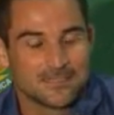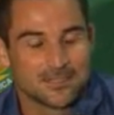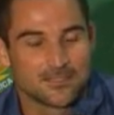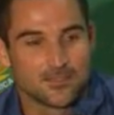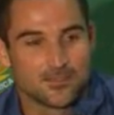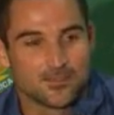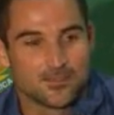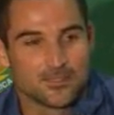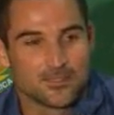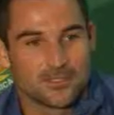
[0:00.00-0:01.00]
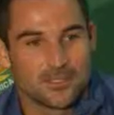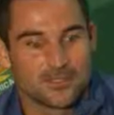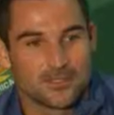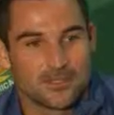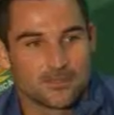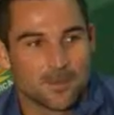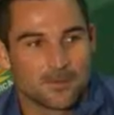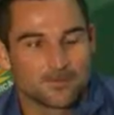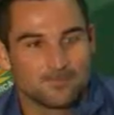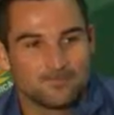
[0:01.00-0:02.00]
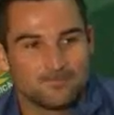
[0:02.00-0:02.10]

nice to contribute in that manner.